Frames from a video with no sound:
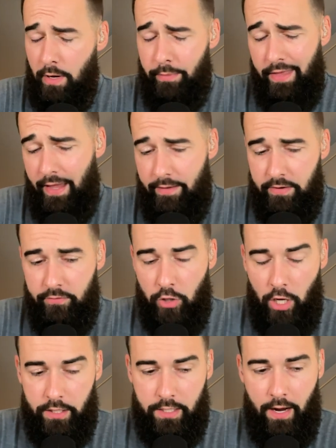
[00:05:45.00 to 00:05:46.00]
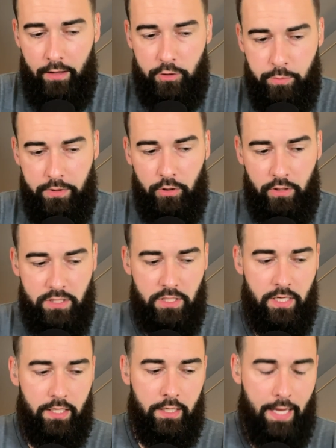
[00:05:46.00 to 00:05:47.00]
or maybe they haven't even gone to college, but they're
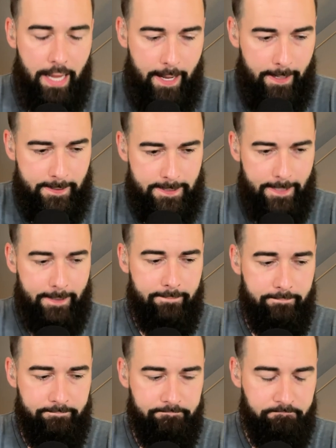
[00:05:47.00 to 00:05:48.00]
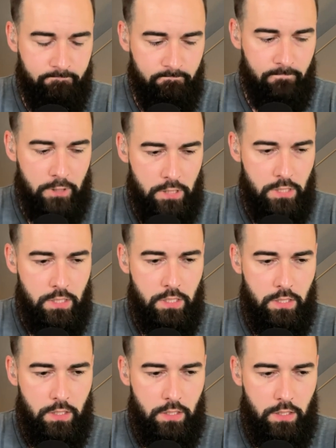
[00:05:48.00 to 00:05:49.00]
listening and um,
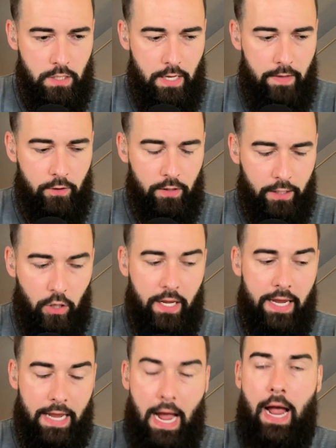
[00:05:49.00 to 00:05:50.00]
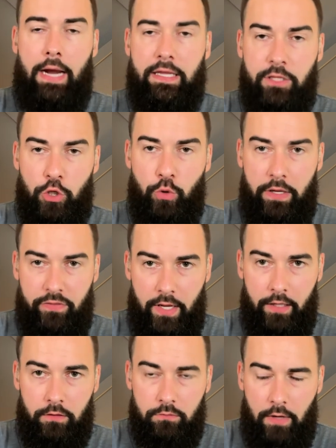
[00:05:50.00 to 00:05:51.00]
and they're like, okay, yeah, I get the grit
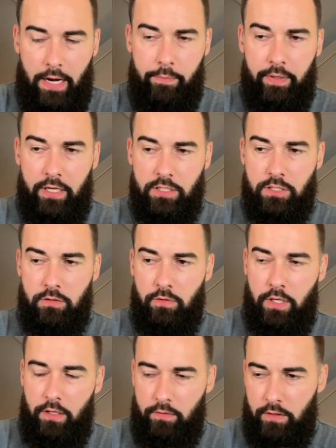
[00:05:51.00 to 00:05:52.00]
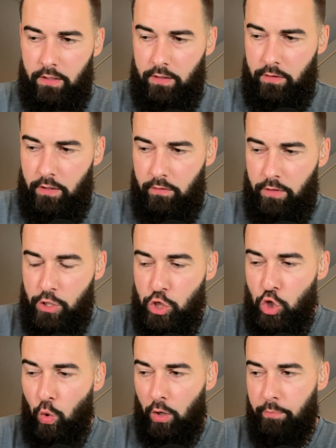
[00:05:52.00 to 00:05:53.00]
thing, right? Because the the the the
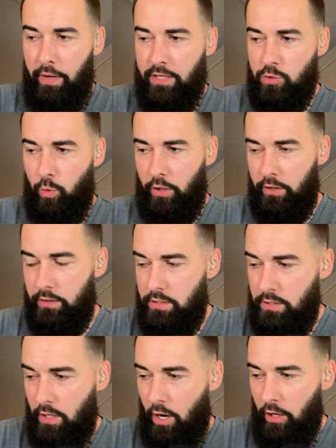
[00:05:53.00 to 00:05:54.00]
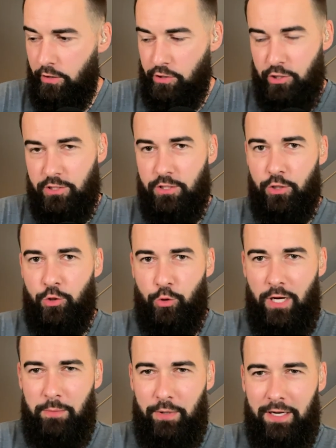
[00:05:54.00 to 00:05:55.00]
newer buzzwords aren't just the
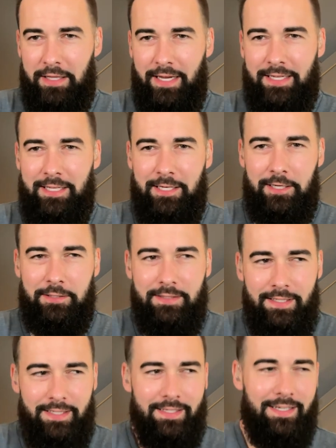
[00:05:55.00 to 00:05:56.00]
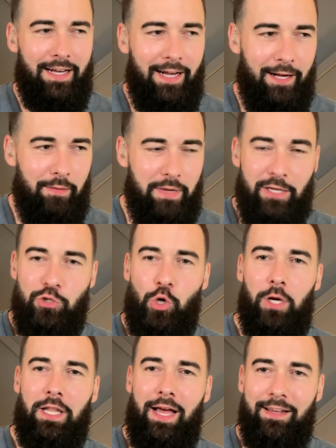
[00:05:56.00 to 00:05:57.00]
grit, but it like you know, um,
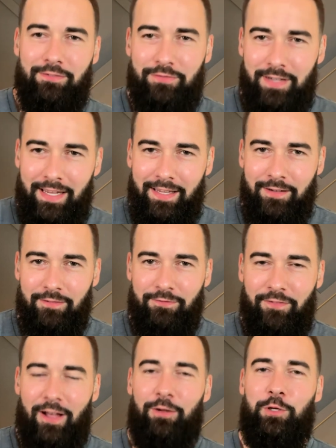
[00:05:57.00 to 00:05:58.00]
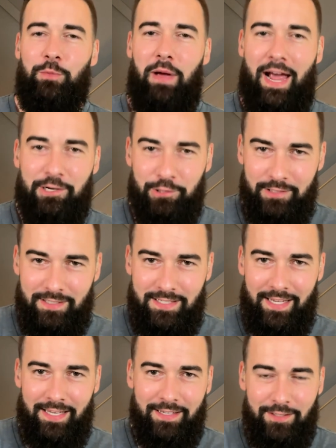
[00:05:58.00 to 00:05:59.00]
enjoy life and follow your
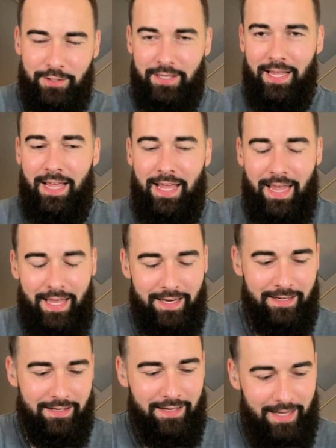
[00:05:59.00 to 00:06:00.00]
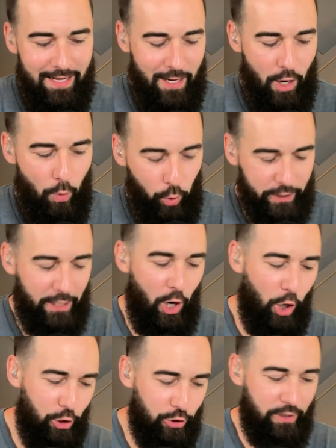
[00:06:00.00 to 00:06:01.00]
passions and yeah. and working
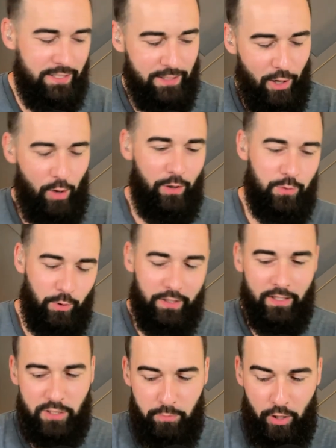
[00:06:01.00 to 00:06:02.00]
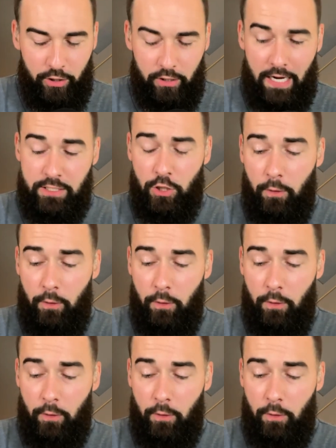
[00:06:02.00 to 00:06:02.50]
harder isn't always working smarter. And